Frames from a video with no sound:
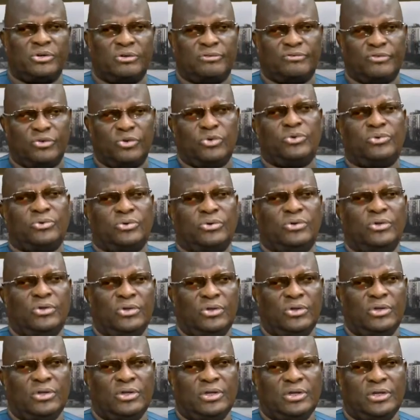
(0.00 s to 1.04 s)
of, oh,
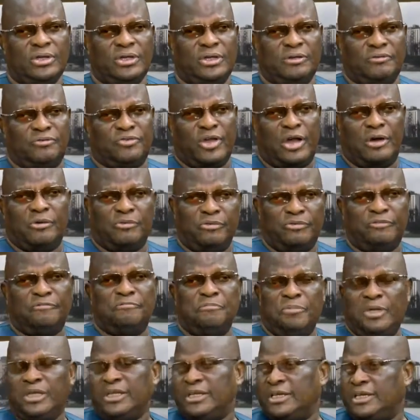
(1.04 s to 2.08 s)
if you are with
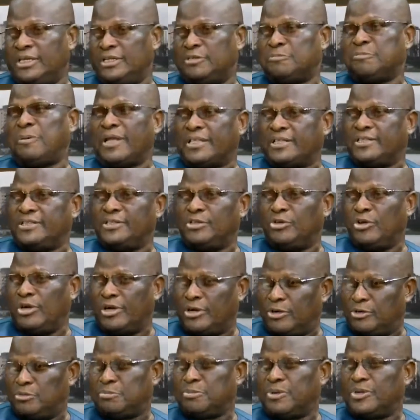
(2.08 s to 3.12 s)
me in this party, you're a
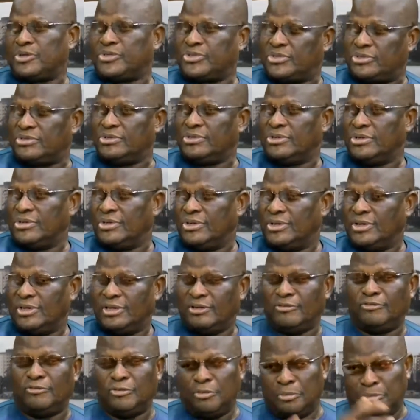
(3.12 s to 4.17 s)
good person.
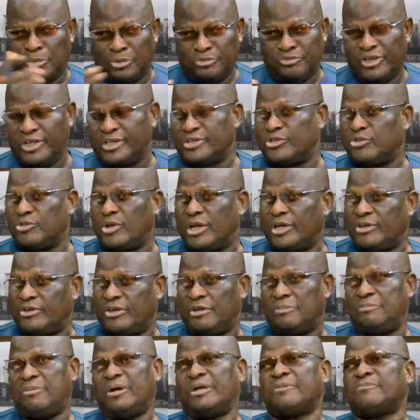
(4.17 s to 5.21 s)
If you move elsewhere, you're
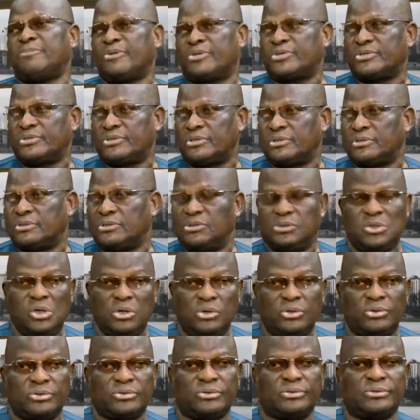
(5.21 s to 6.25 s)
a bad person. No.